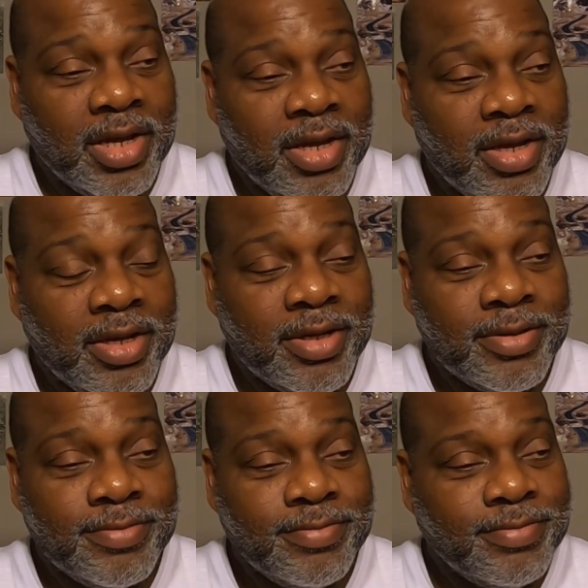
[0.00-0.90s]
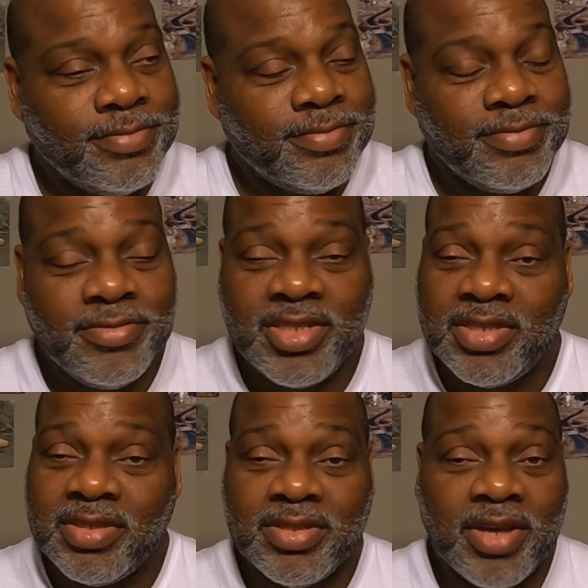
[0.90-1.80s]
Um,
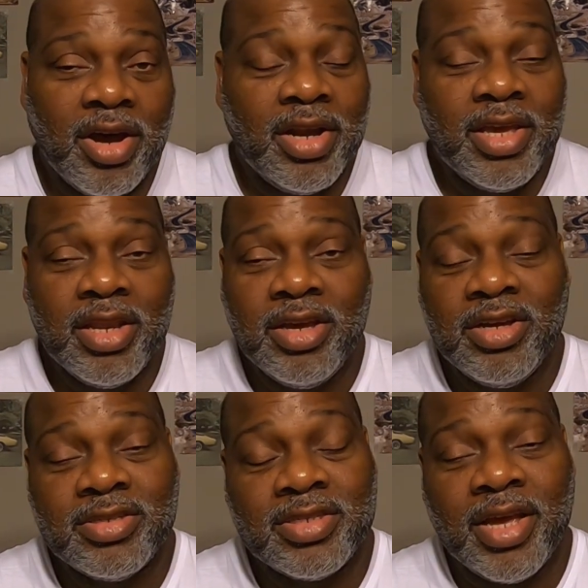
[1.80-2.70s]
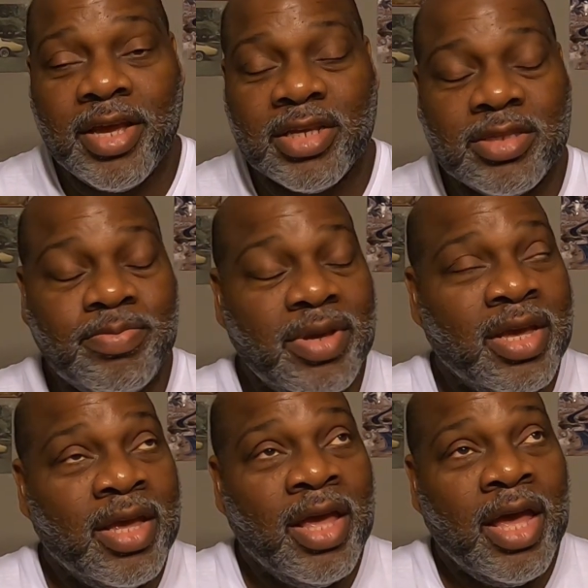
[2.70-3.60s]
just it's hard to get a good steak. It's
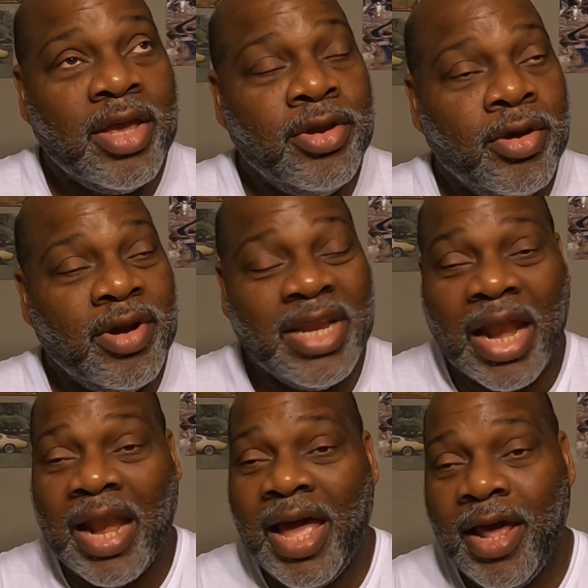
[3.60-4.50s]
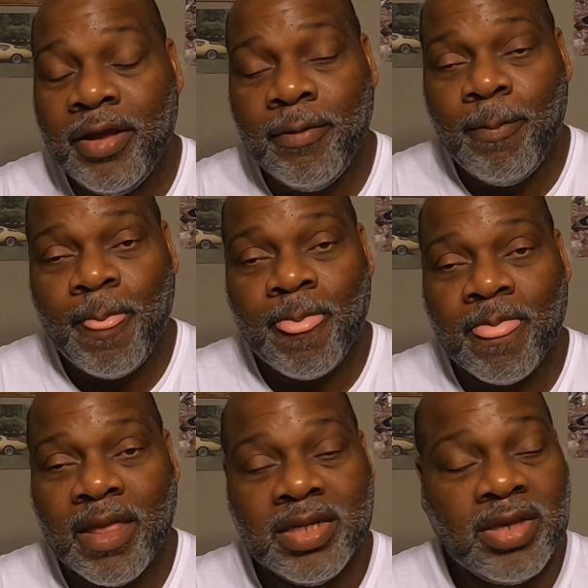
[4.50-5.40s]
you know, in Atlanta,
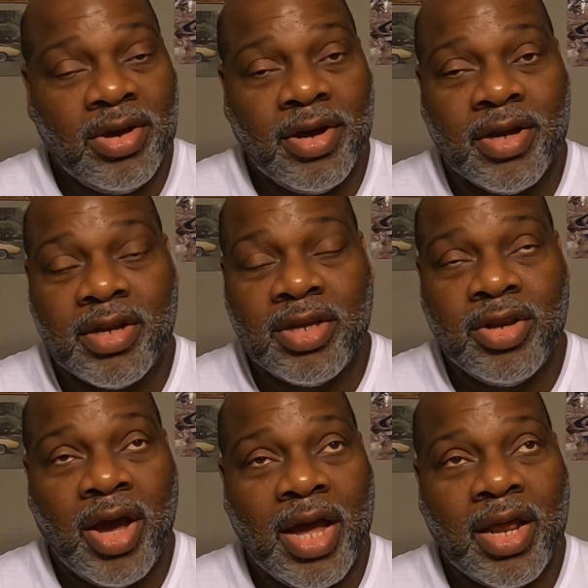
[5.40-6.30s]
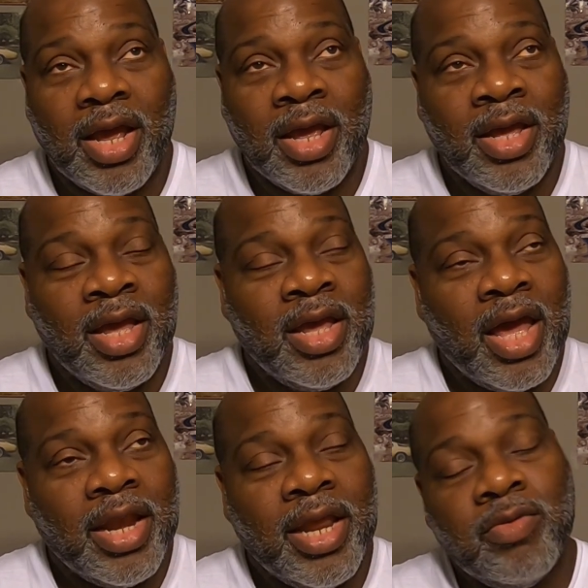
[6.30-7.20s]
it's hard. You know, I,
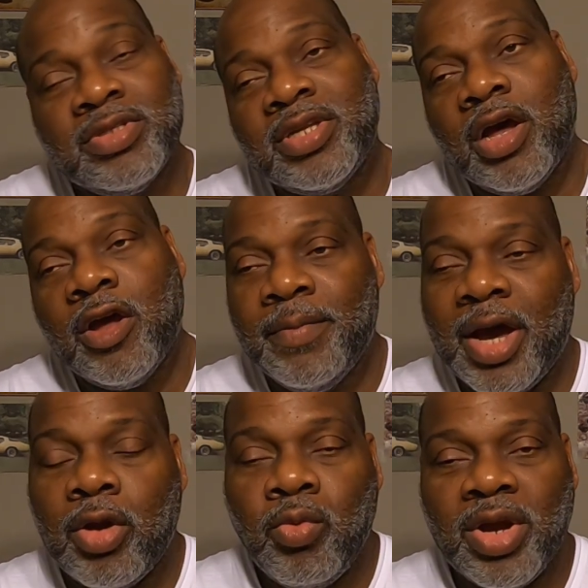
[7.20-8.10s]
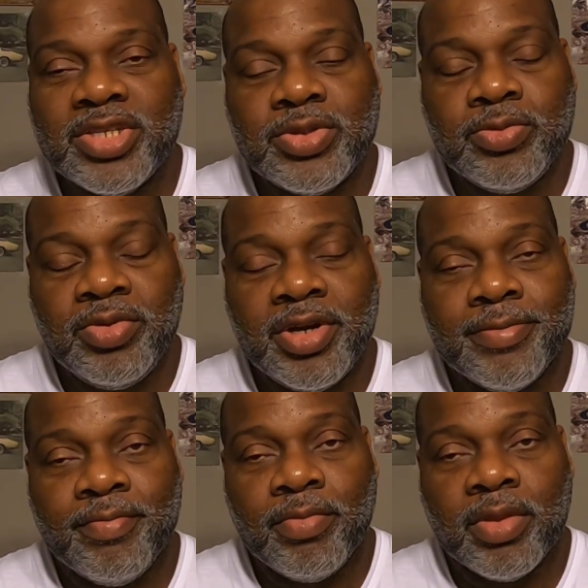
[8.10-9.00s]
they was talking about a
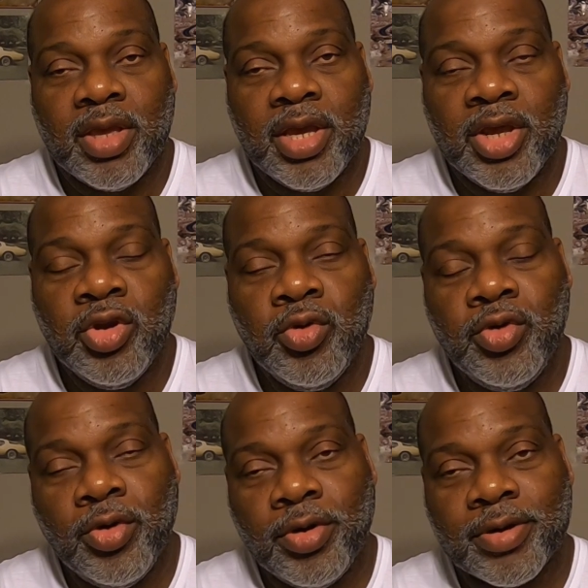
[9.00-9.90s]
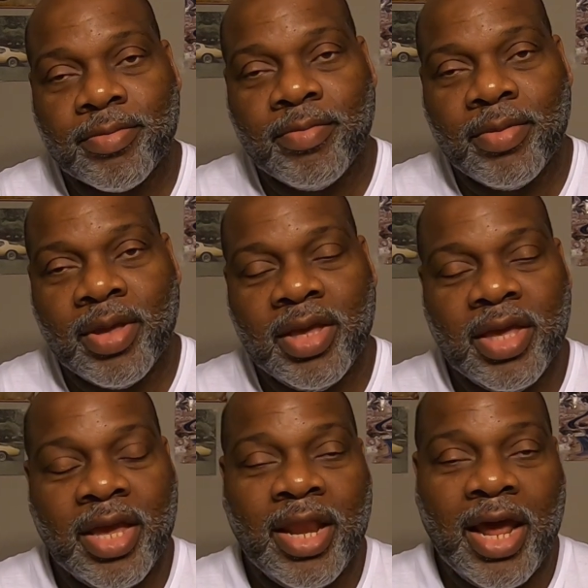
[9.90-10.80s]
restaurant in New York,
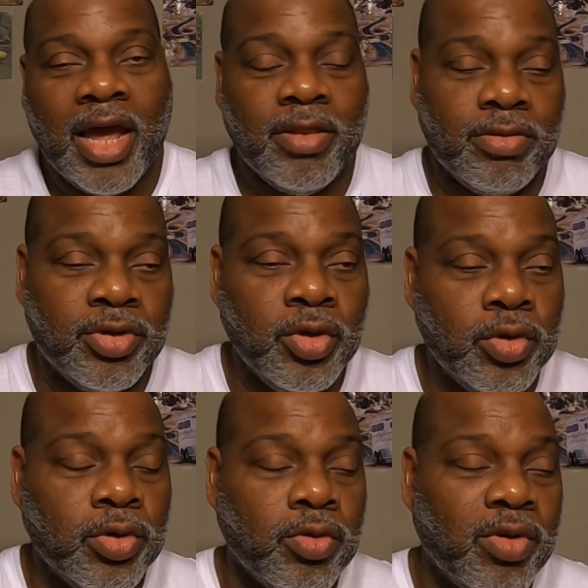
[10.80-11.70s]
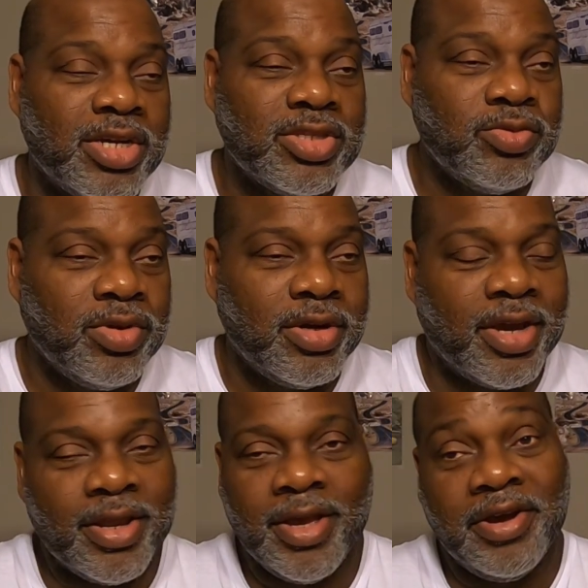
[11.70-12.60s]
and I Googled the
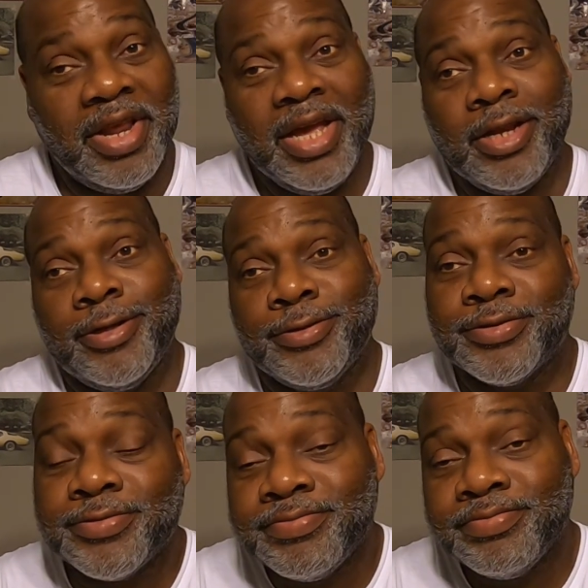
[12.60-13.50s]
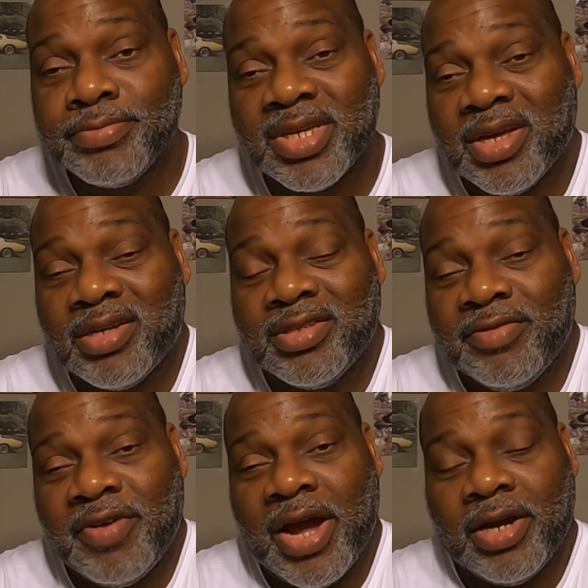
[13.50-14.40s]
restaurant, and hell, they closed because of
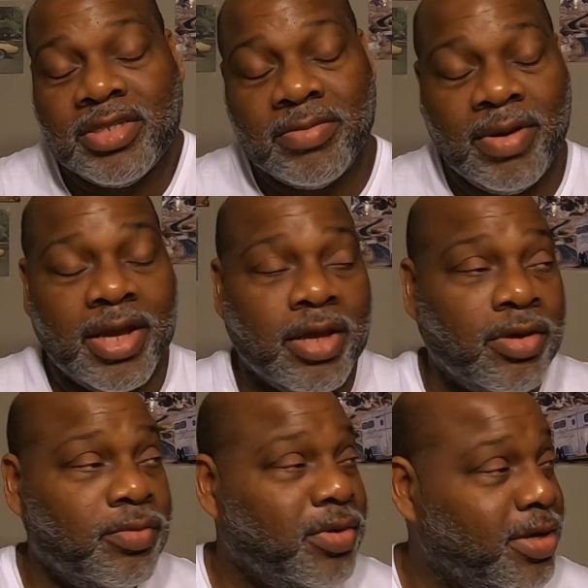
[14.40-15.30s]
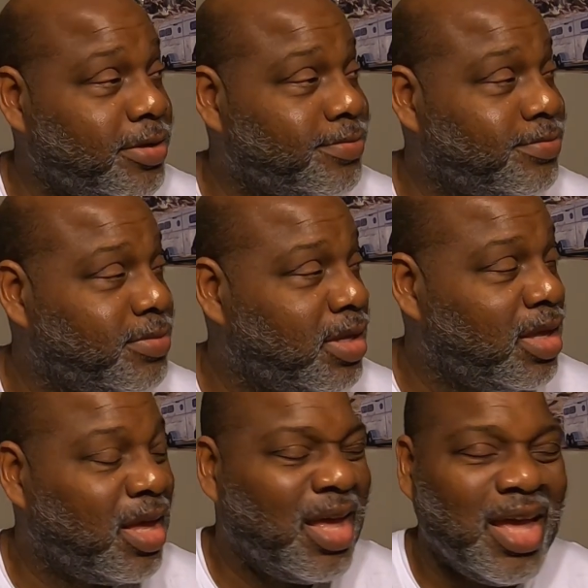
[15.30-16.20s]
the virus. I'm like, oh well.
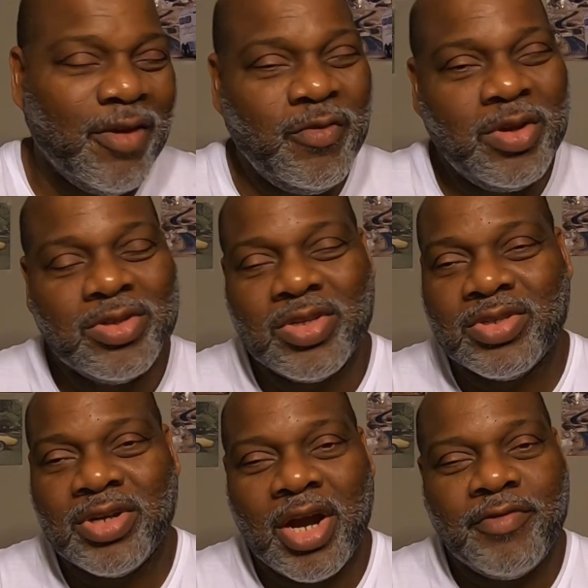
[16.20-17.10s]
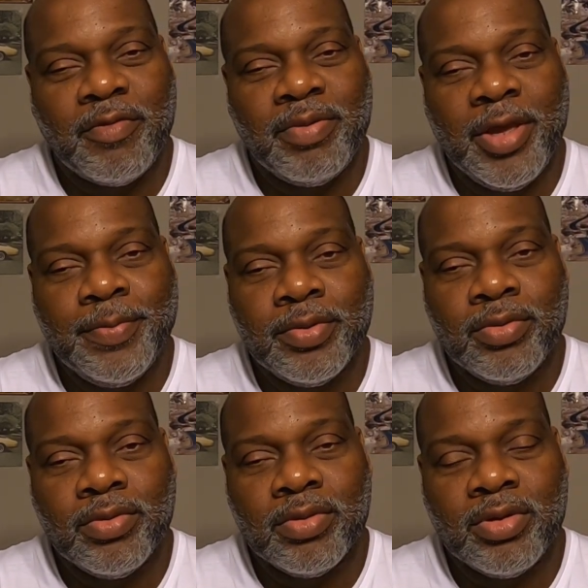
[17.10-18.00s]
I feel so sorry for
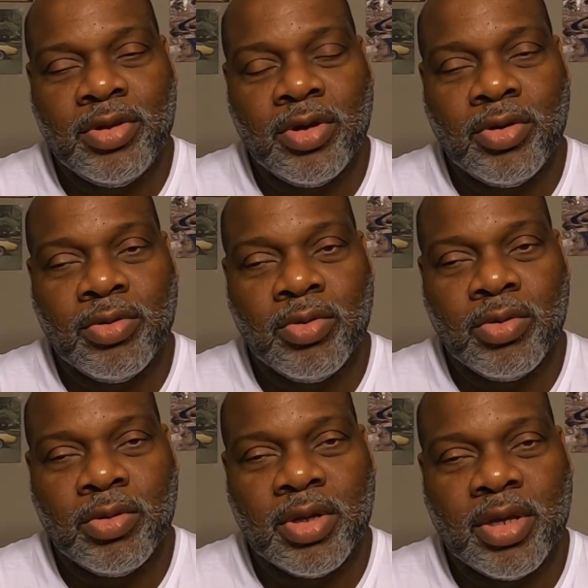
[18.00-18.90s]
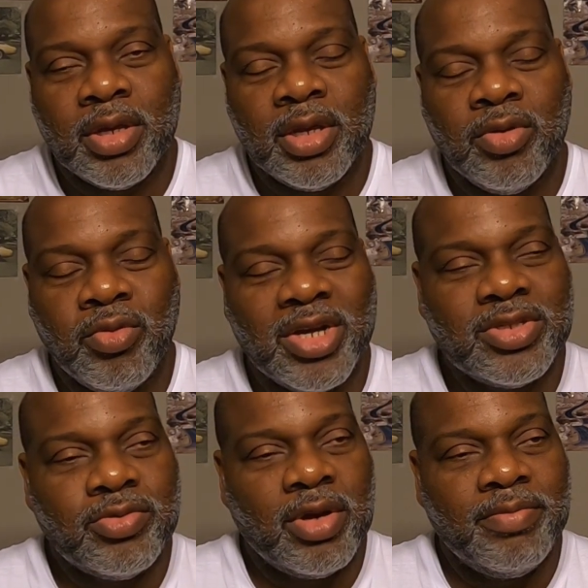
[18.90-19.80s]
people, you know, in the
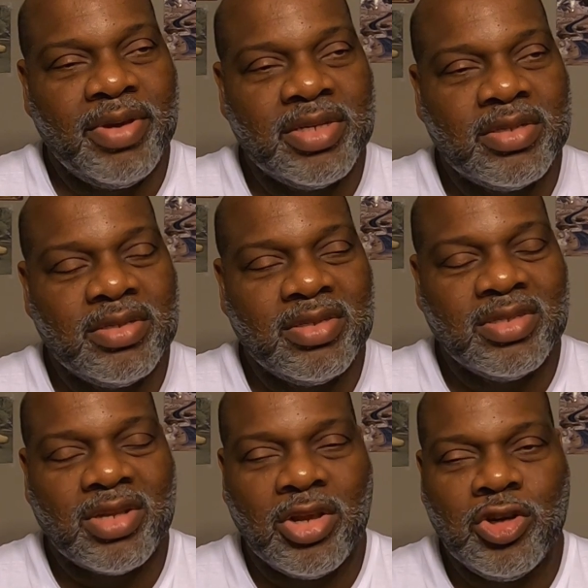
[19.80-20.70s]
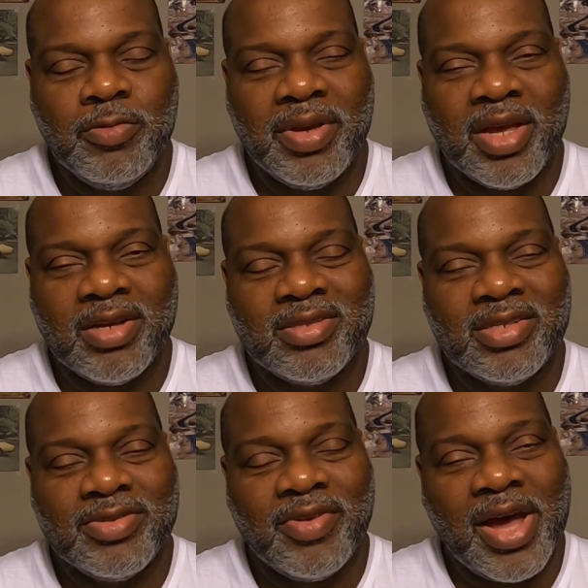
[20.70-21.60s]
restaurant business is closed because
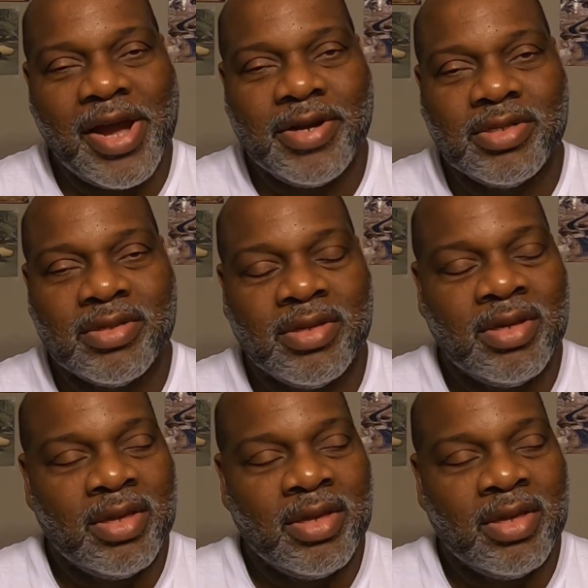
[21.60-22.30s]
of this virus.